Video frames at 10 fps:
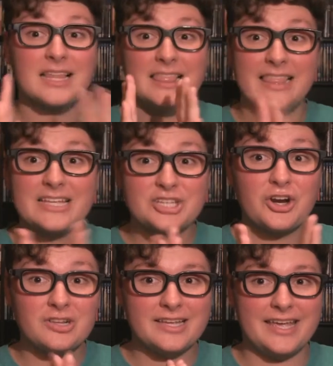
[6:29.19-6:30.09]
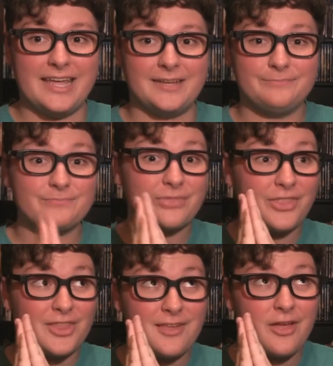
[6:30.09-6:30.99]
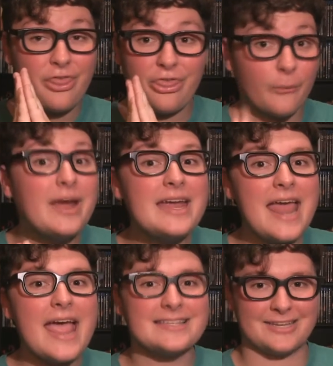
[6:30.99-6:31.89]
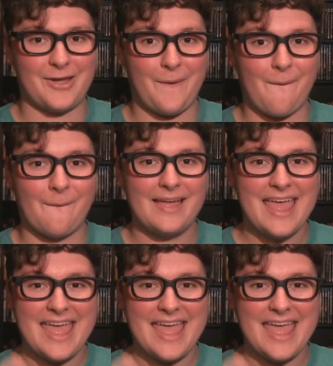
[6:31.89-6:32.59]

literally 3 days ago,